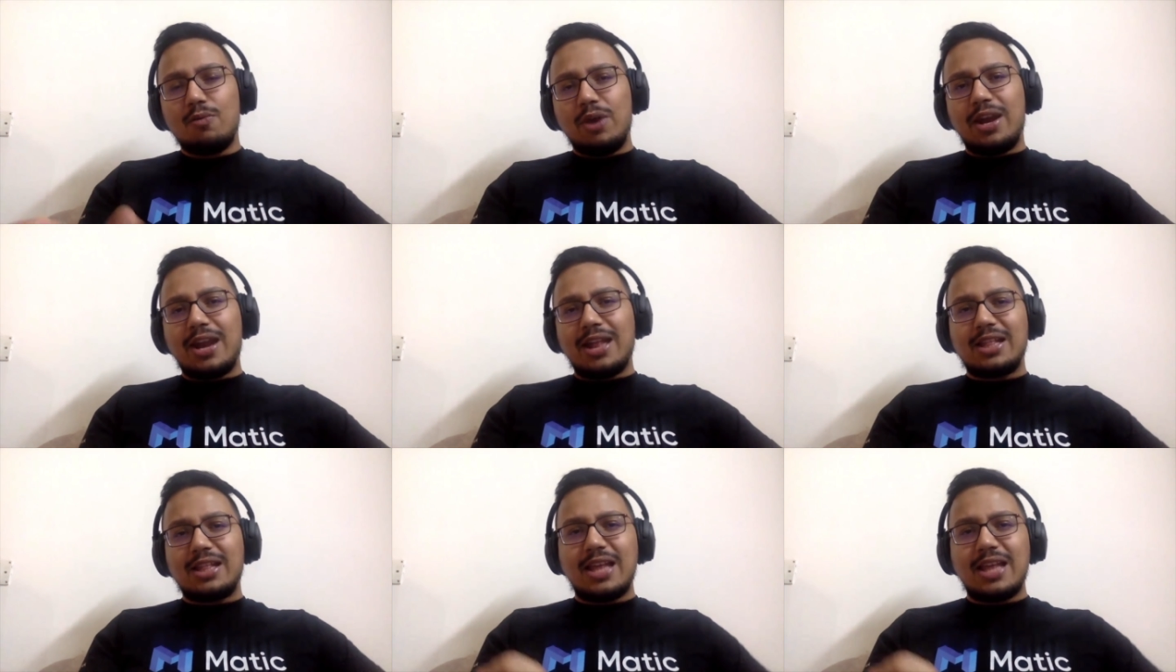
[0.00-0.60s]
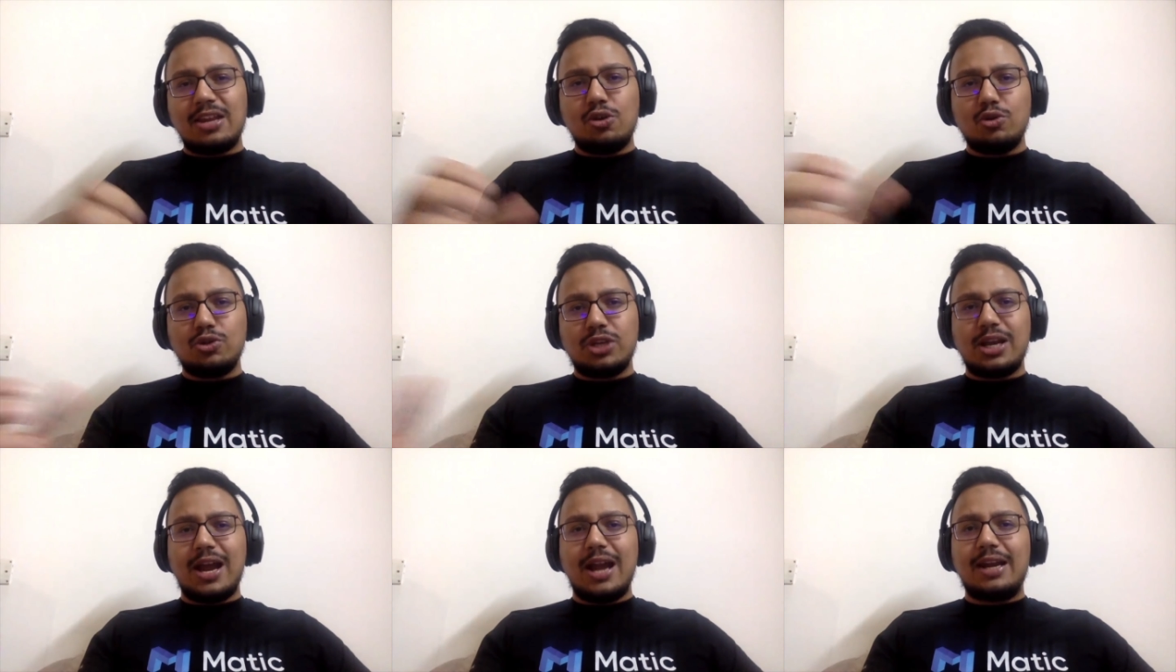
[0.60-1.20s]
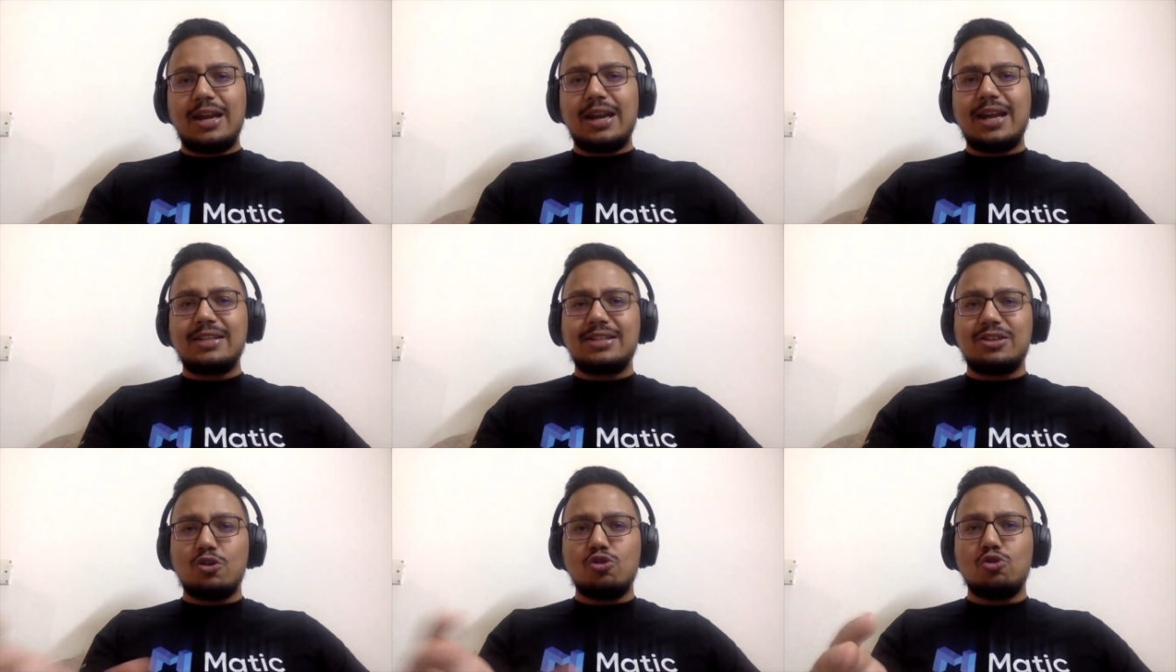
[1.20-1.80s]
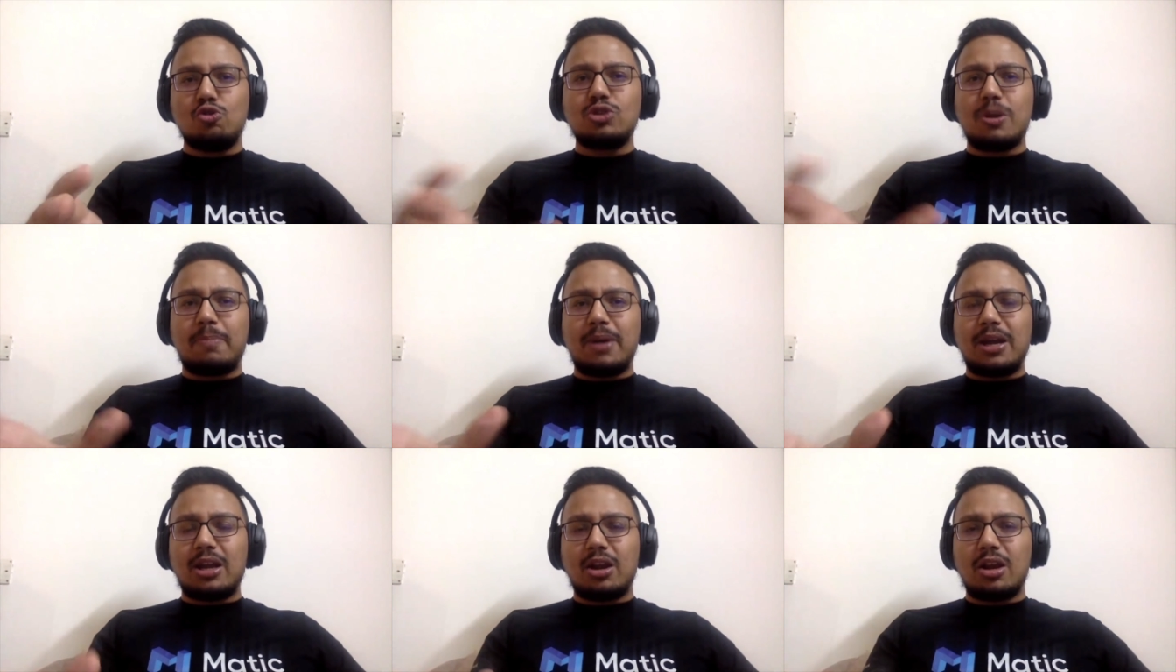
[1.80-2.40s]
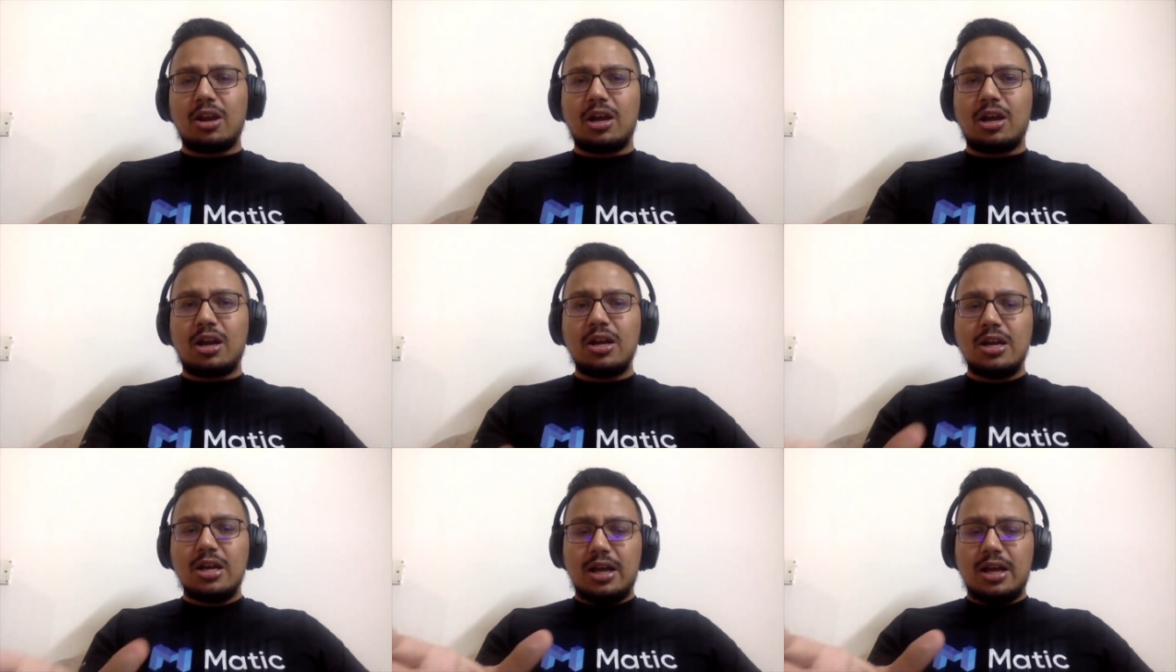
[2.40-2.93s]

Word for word: where rather than using an address, you use a particular,